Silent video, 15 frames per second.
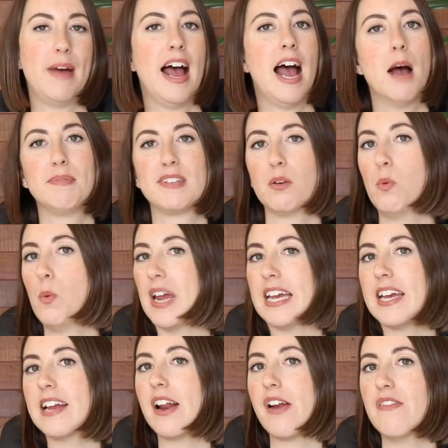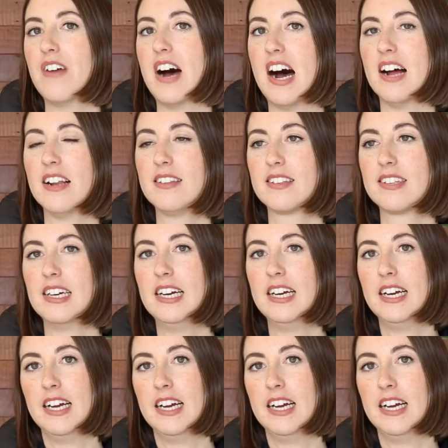perhaps a week in advance,